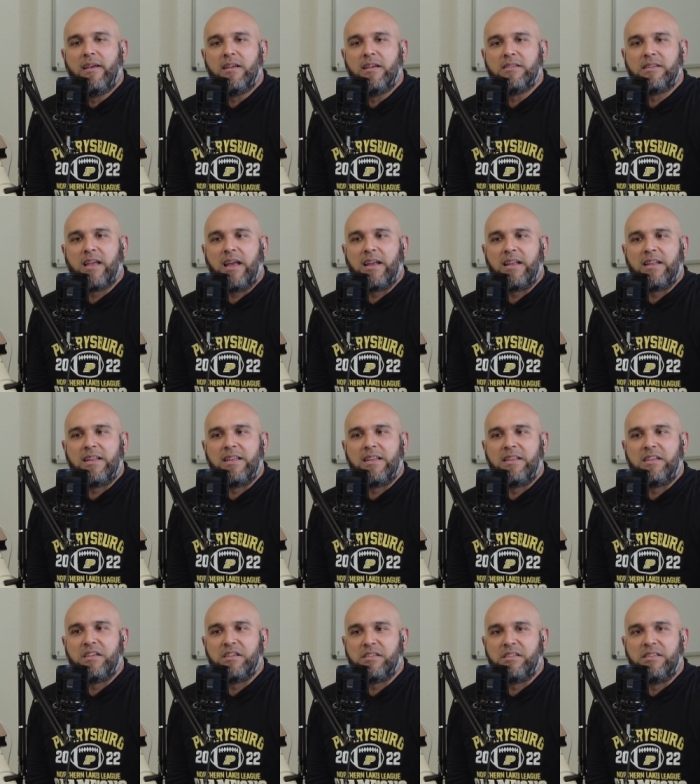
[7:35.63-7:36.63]
is like
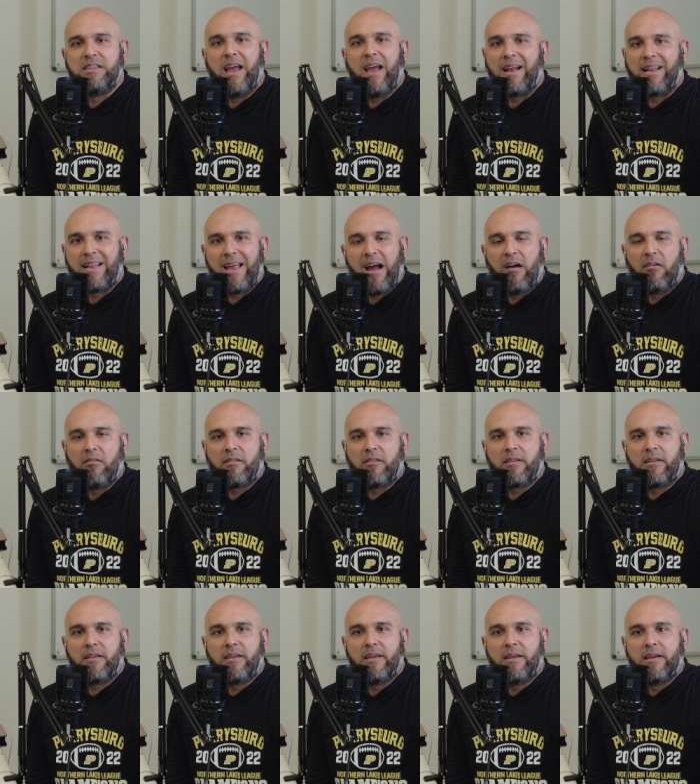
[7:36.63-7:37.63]
just decked
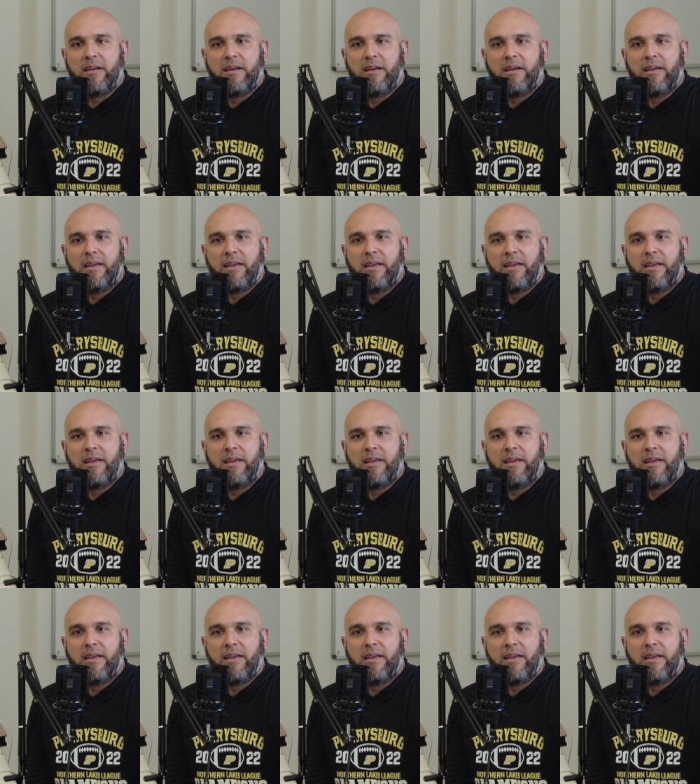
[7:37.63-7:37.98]
out uh,